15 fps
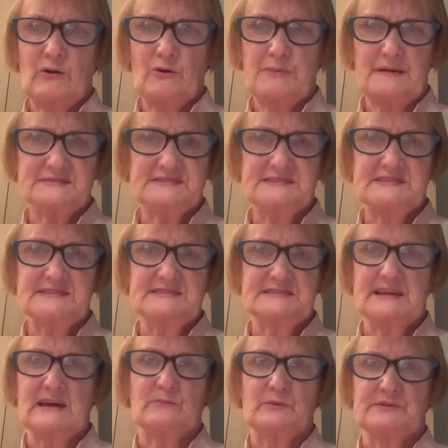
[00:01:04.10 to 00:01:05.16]
about sitting
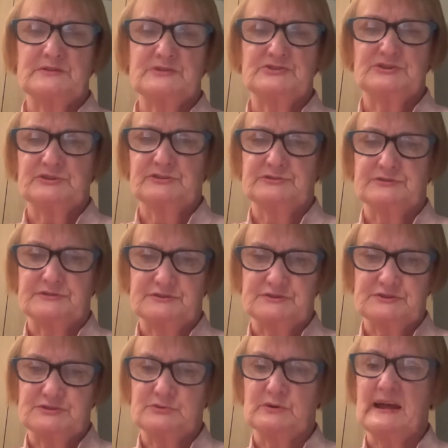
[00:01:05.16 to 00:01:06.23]
down with the children to
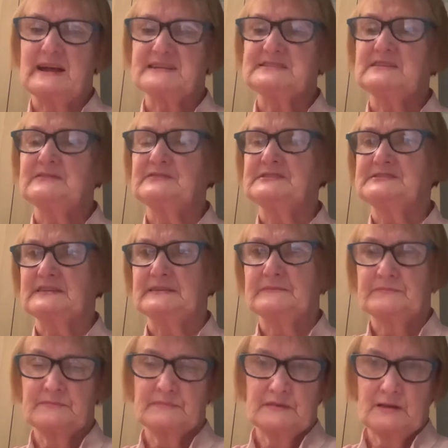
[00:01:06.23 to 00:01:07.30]
do an activity
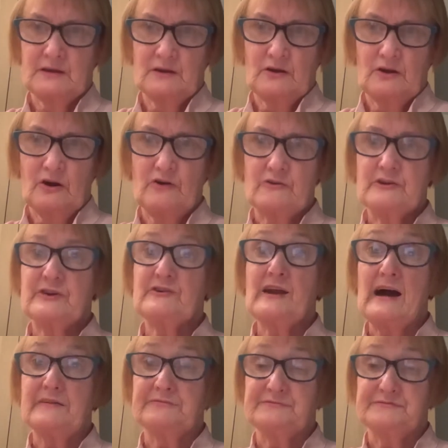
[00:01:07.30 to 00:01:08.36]
or a
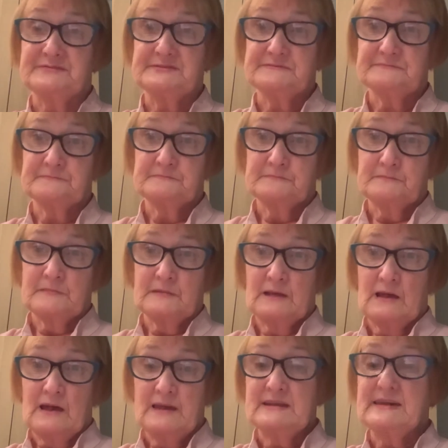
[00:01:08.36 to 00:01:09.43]
craft
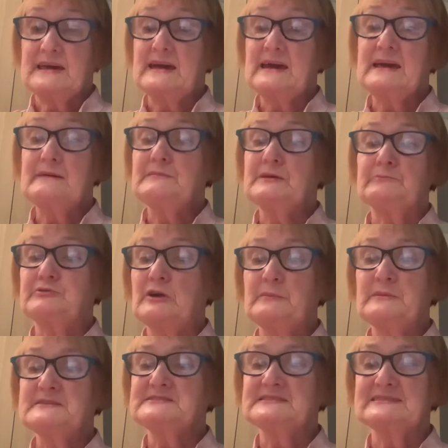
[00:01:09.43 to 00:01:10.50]
in a game that
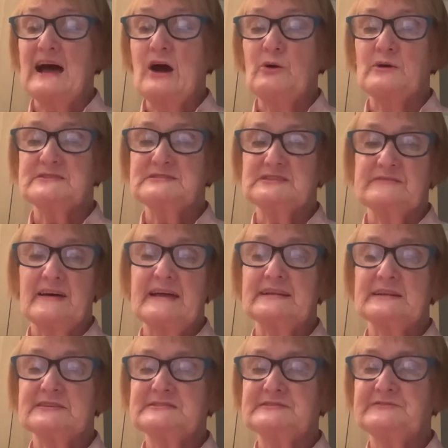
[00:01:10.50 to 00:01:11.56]
promises hours of
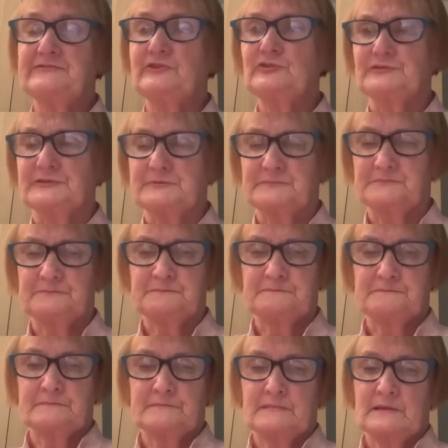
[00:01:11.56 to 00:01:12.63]
endless fun?
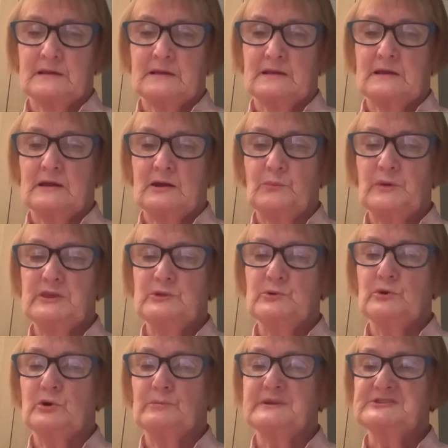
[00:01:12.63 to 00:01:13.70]
And when you
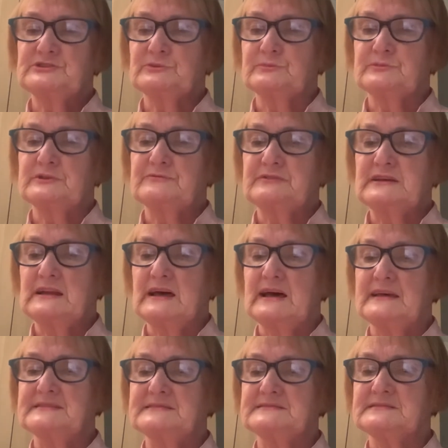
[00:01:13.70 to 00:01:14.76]
open it up, you
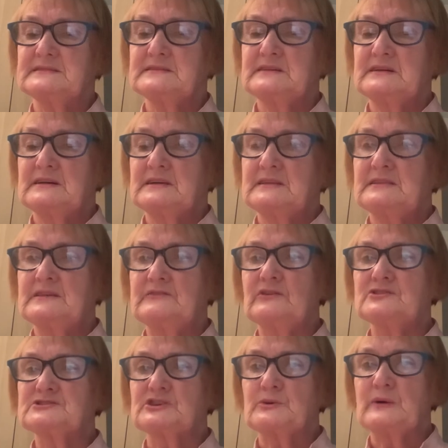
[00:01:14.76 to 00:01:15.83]
realise that you've got
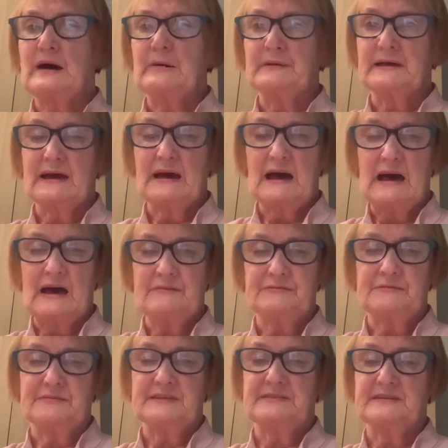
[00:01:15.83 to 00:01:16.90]
to go out and get half
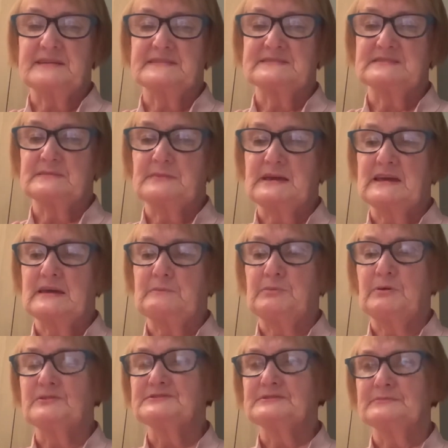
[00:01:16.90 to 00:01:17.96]
of the things that make it
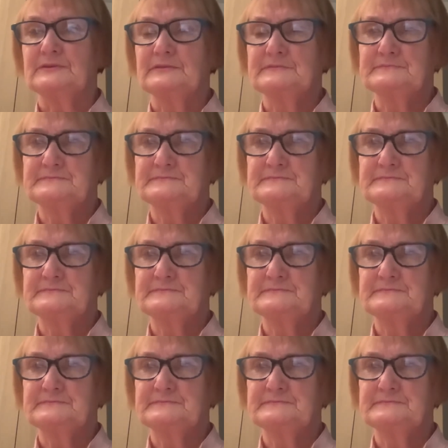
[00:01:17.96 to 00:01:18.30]
possible.